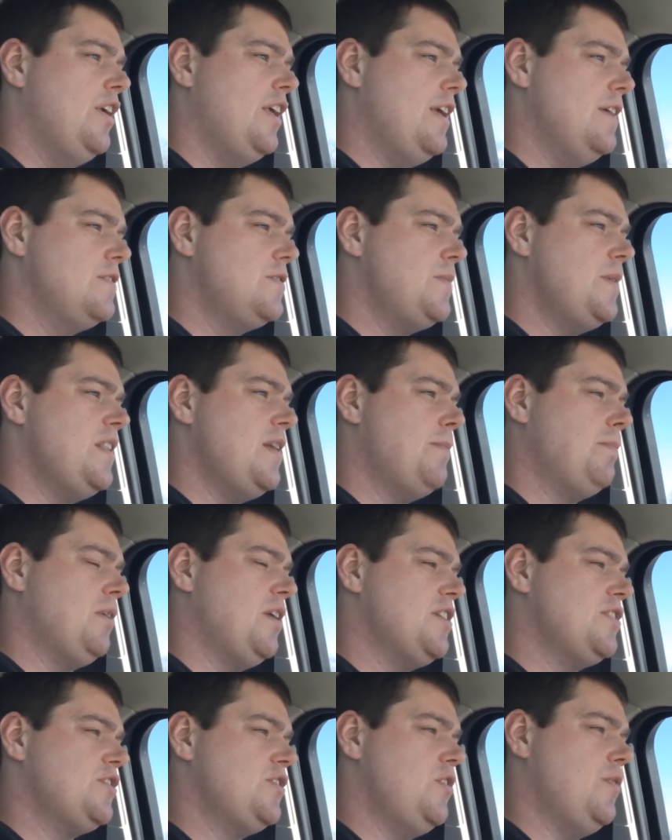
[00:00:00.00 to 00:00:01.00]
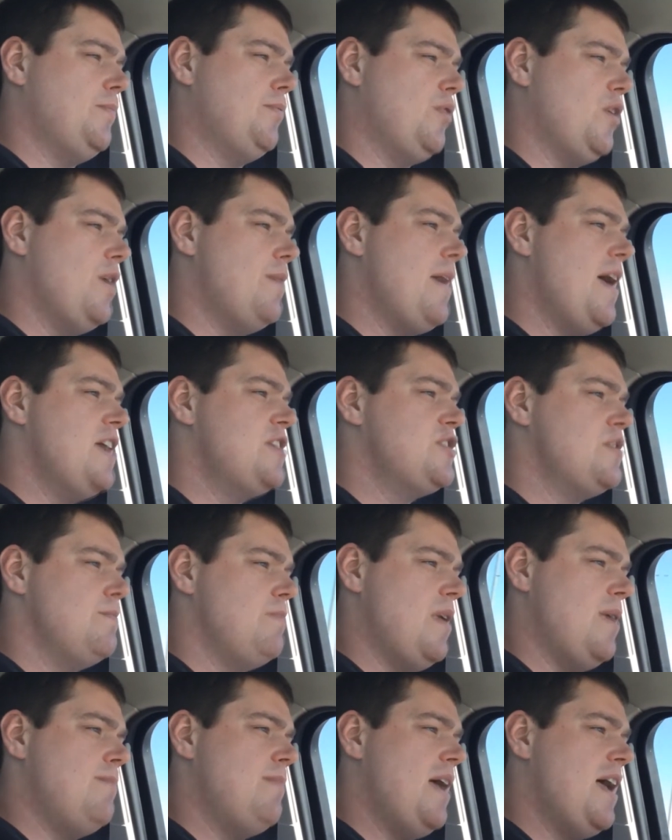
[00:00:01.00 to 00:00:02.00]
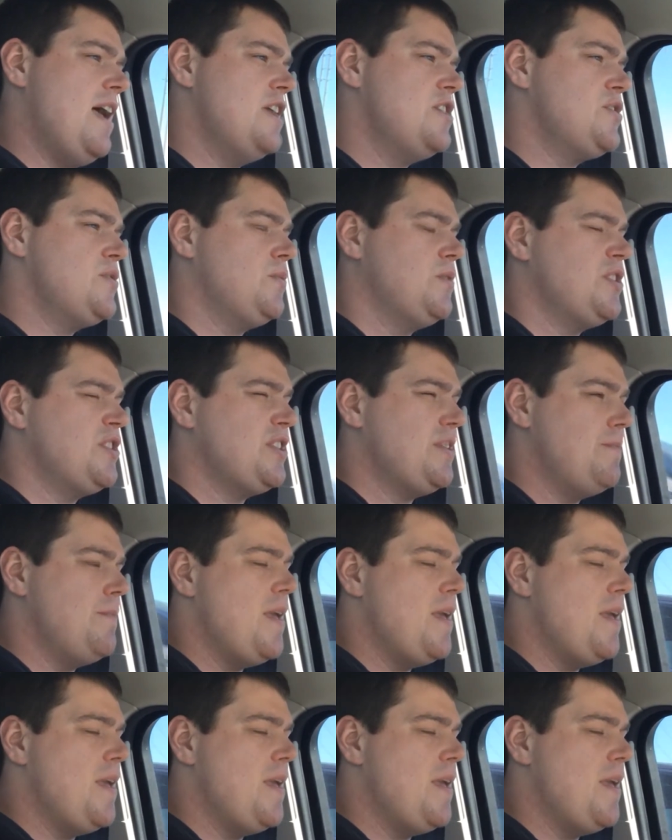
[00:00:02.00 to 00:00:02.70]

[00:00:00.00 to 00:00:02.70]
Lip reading: gives me the +2 pre-match and mid-match, which the